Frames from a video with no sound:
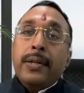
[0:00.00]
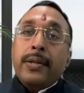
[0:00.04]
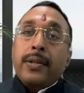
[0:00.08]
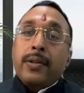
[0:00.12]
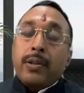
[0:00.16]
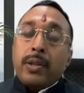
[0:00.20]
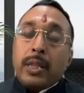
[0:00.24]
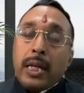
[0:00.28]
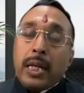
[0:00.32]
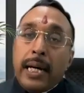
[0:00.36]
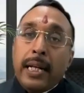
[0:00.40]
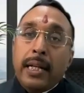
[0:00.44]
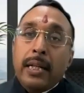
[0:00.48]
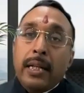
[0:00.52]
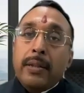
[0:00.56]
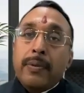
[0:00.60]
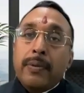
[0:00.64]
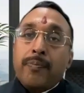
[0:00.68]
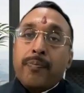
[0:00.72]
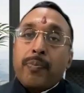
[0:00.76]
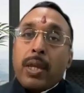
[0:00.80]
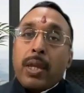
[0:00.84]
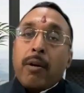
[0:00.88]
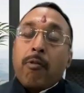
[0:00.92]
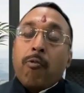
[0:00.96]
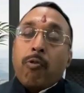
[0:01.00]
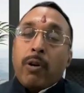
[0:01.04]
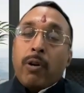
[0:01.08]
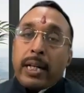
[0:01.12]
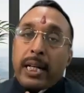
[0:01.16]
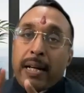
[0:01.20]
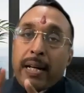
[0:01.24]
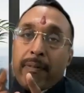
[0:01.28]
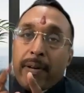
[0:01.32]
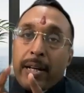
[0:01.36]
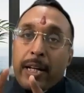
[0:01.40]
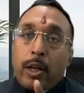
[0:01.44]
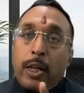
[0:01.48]
then
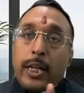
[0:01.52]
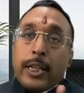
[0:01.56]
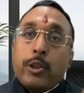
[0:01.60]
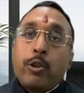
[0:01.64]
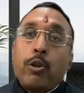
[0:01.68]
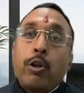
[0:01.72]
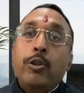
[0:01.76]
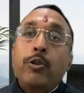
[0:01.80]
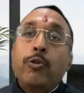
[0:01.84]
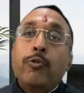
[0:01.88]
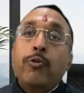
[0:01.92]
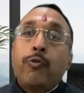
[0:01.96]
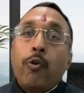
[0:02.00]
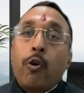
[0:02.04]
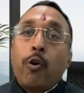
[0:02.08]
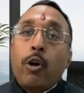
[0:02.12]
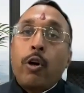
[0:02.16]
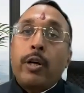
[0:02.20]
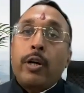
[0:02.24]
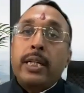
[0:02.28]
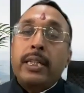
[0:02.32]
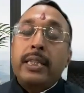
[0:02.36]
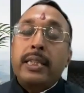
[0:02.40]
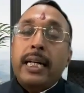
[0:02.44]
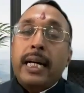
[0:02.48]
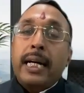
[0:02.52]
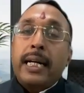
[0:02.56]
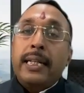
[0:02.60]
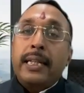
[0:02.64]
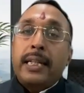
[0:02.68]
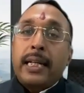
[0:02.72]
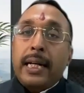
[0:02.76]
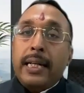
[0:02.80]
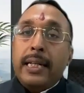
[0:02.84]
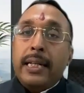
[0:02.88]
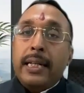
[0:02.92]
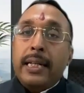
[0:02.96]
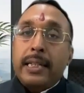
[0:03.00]
whatever ratio you followed in the
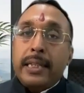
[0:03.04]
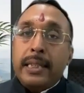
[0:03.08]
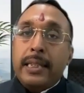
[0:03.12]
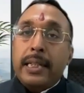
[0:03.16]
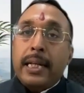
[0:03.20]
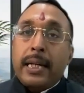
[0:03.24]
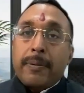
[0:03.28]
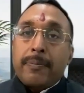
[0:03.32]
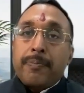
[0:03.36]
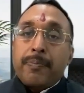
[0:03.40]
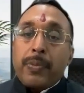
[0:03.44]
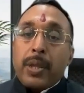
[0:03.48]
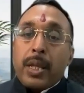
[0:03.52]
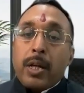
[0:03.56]
entire year